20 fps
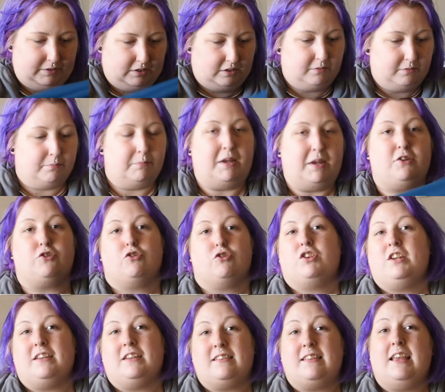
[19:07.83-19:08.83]
make sure
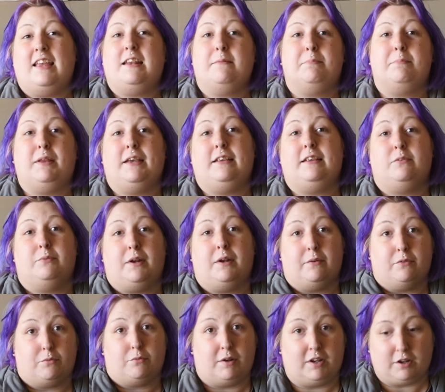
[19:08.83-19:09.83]
that it stayed in place when I
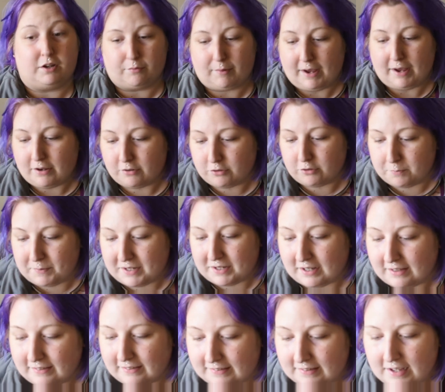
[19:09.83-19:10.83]
was running around,
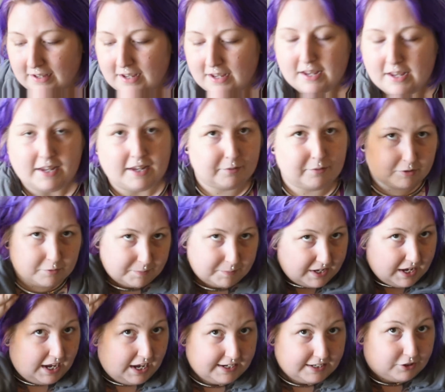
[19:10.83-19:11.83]
because it was
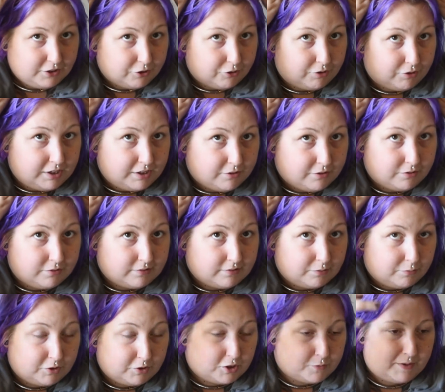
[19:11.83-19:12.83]
behind her ears,
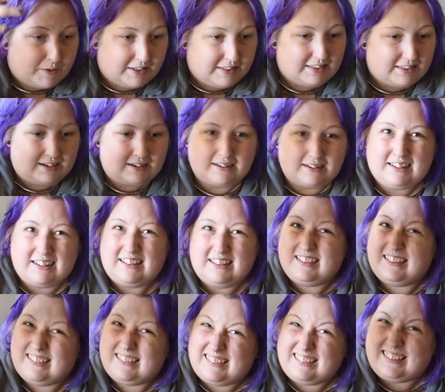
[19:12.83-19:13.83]
which meant that it
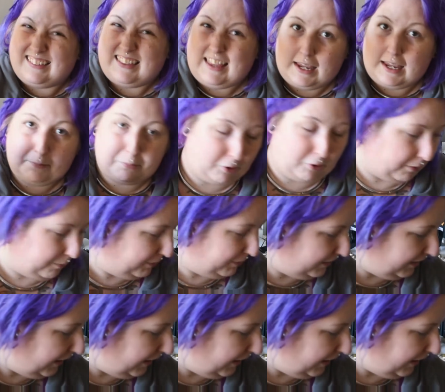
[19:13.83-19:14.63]
didn't stay properly